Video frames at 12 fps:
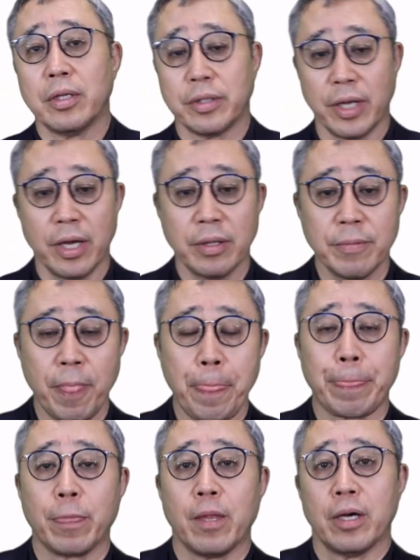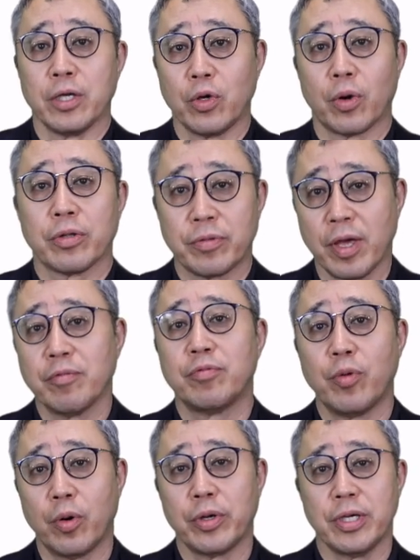then your
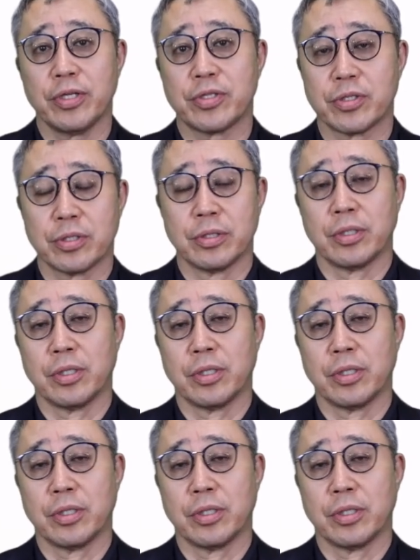1040's